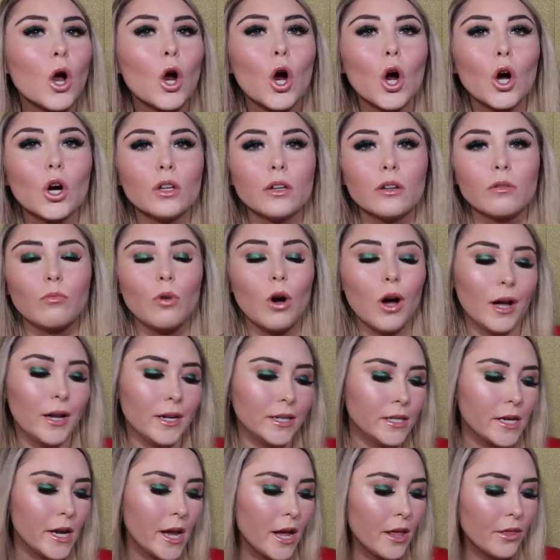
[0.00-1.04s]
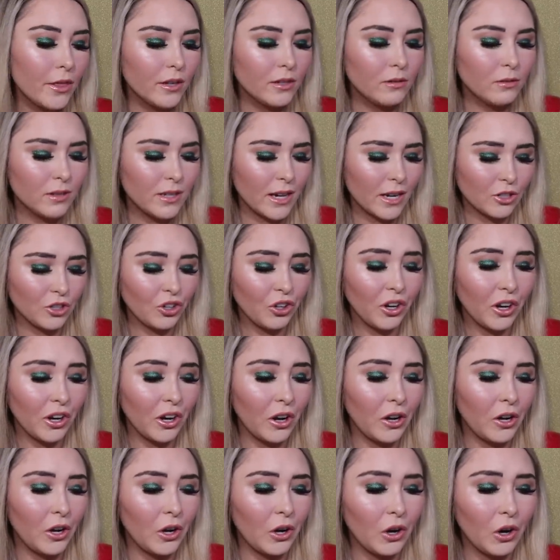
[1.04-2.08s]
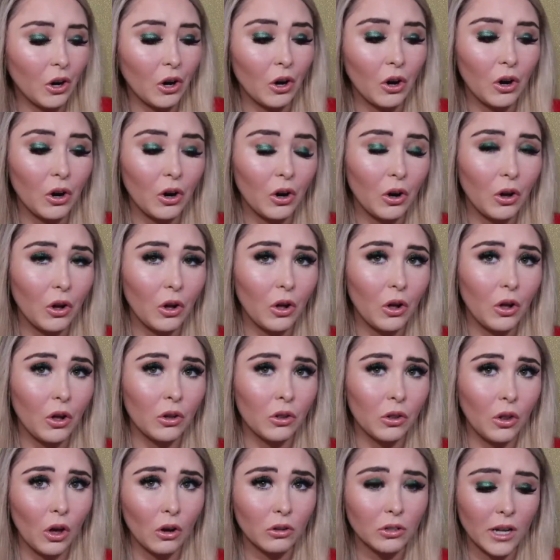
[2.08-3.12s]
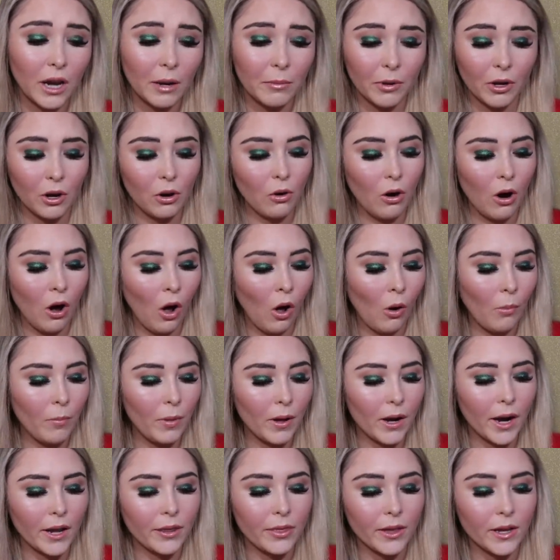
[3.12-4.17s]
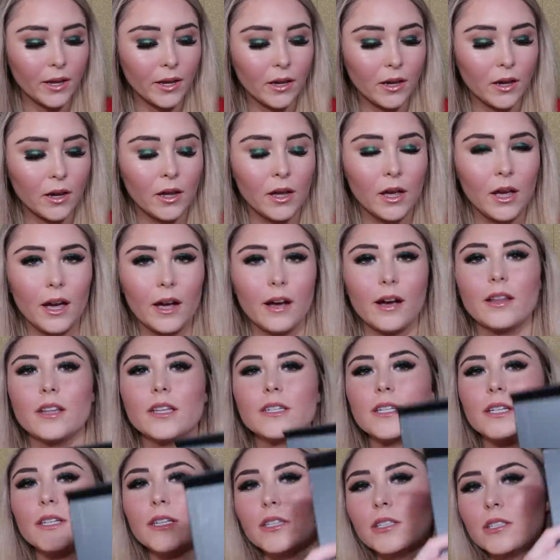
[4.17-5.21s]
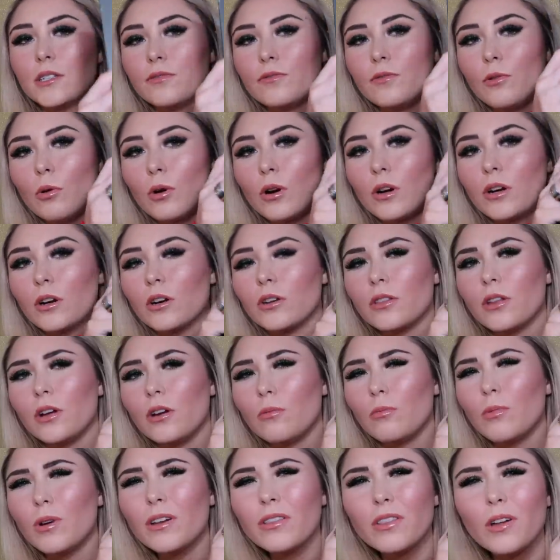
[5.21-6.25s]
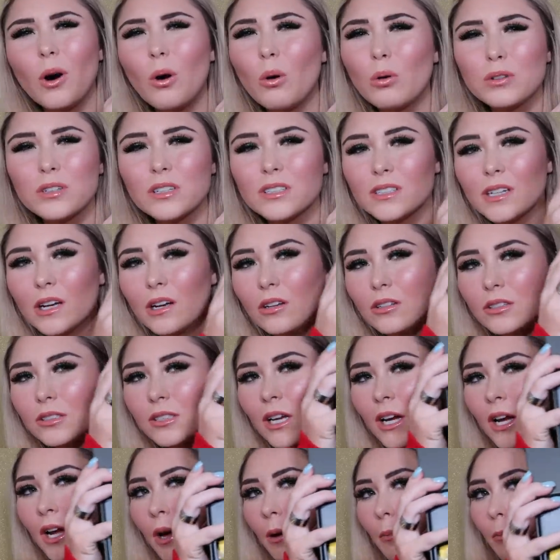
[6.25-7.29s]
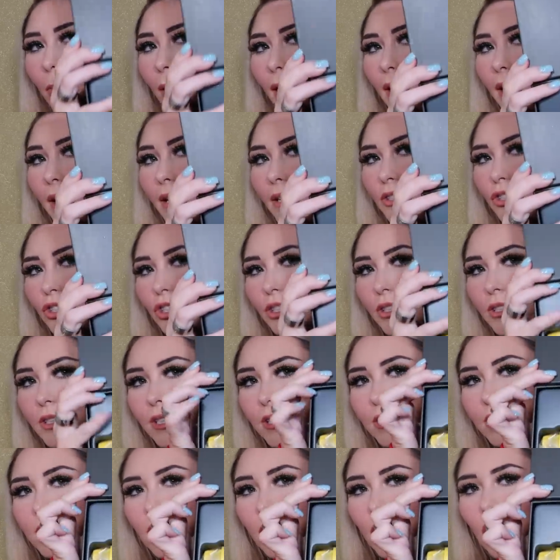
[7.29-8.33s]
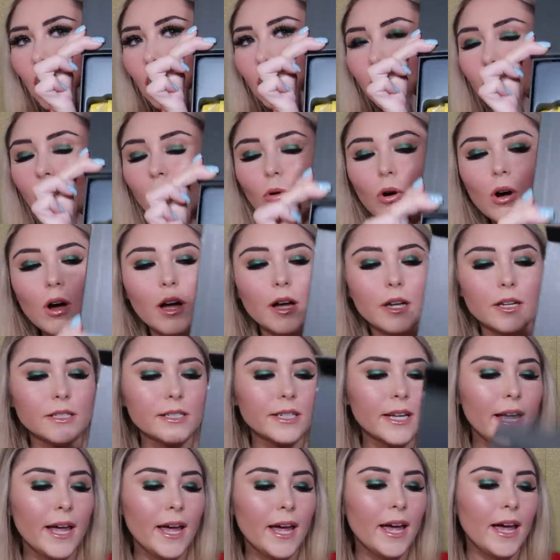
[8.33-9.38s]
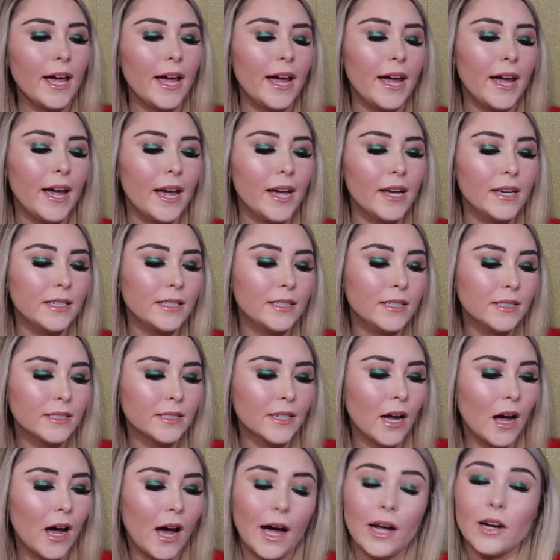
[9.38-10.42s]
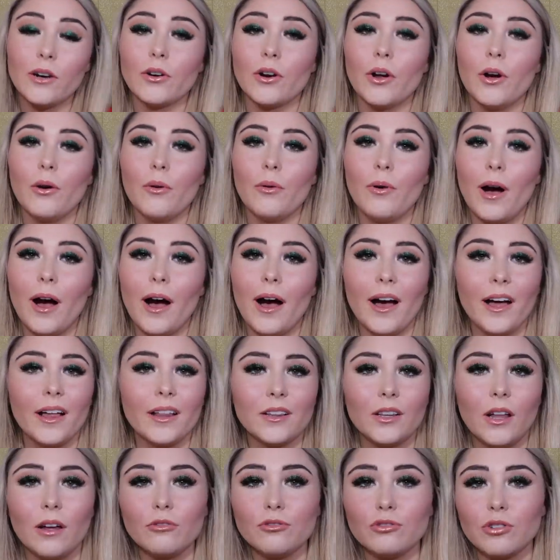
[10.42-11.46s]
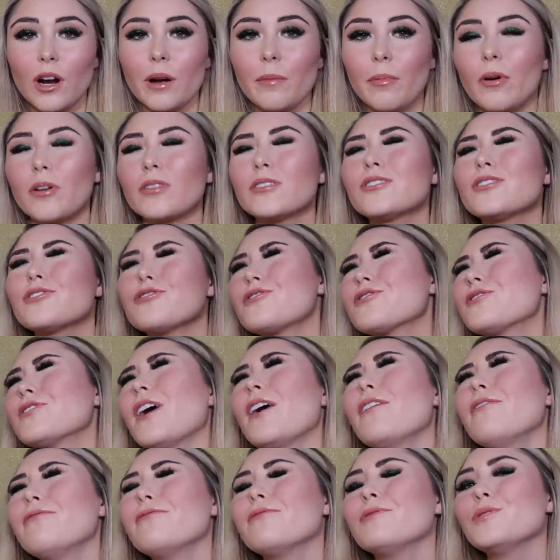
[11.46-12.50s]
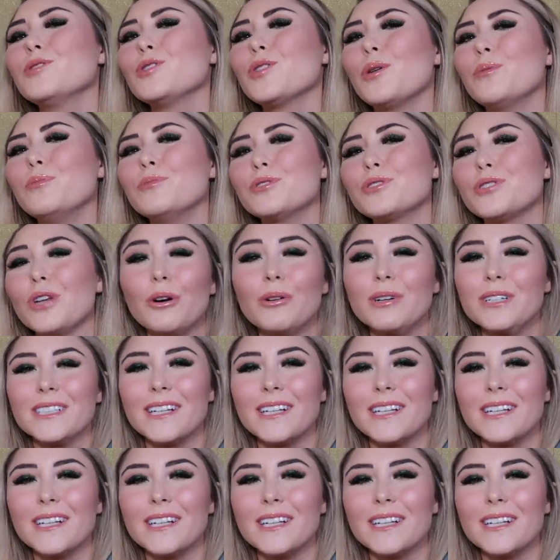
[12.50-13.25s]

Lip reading: Curling Wand. This was actually in a long time ago haul, but I think I got this at the Sephora, or the one of the Ulta sales. But it's just this curling wand, and I don't know, I love dry bar stuff, so I'm so